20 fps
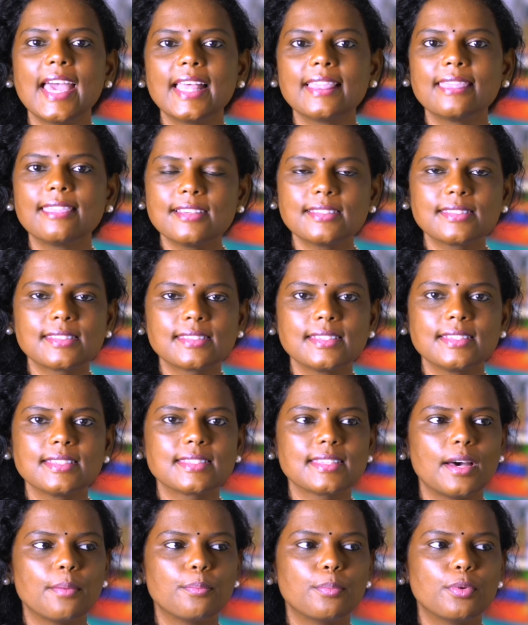And this
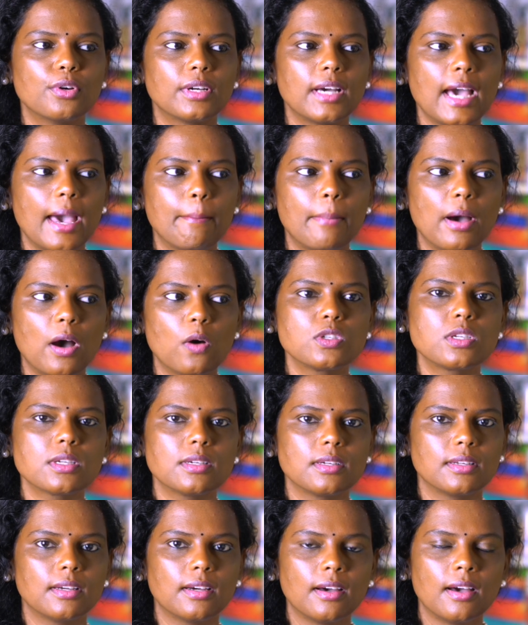is a book about
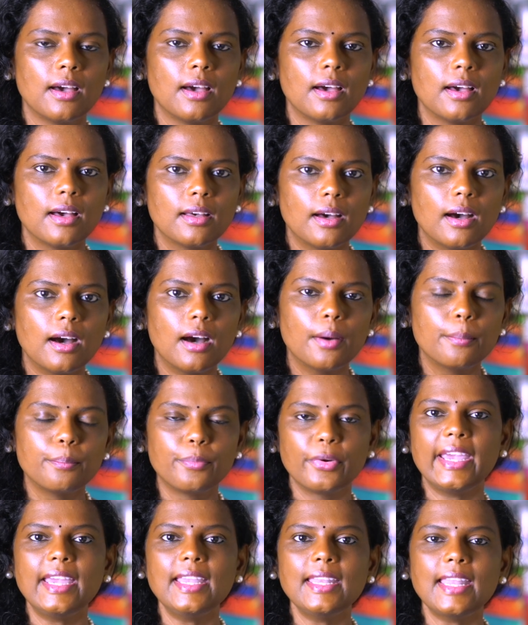uh,
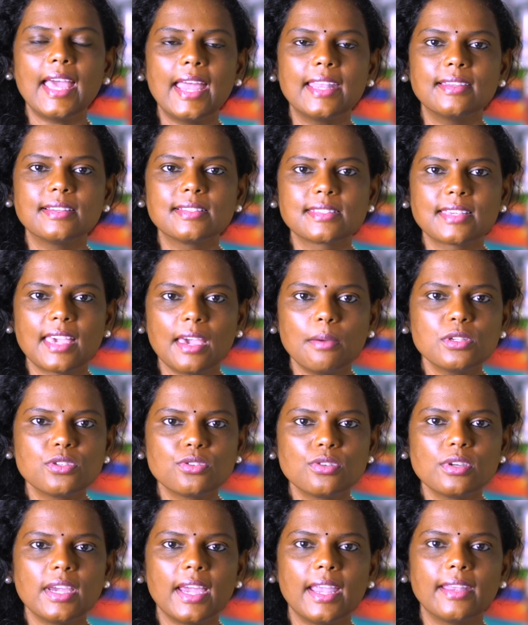brain and its
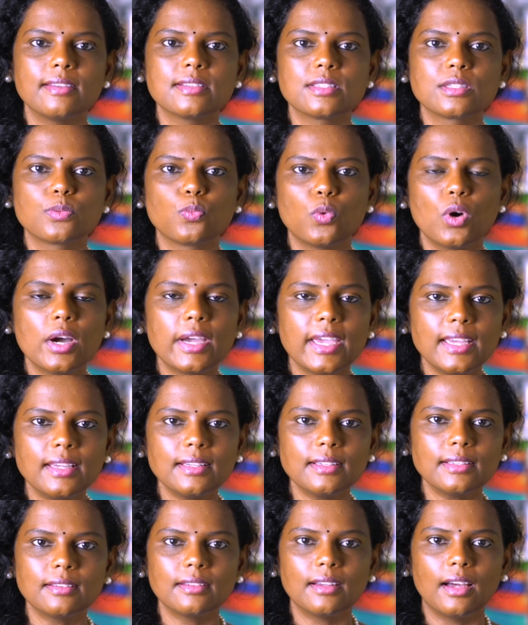chemistry and its
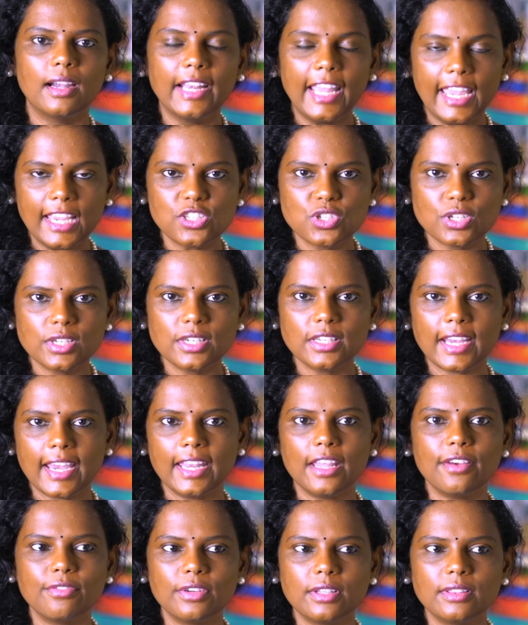working nature
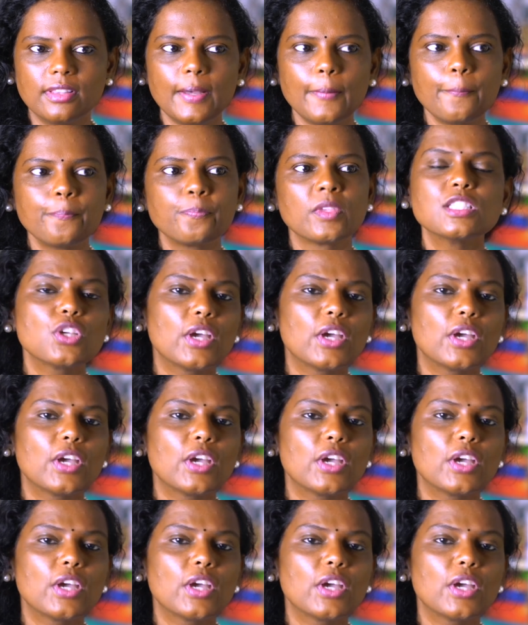and everything.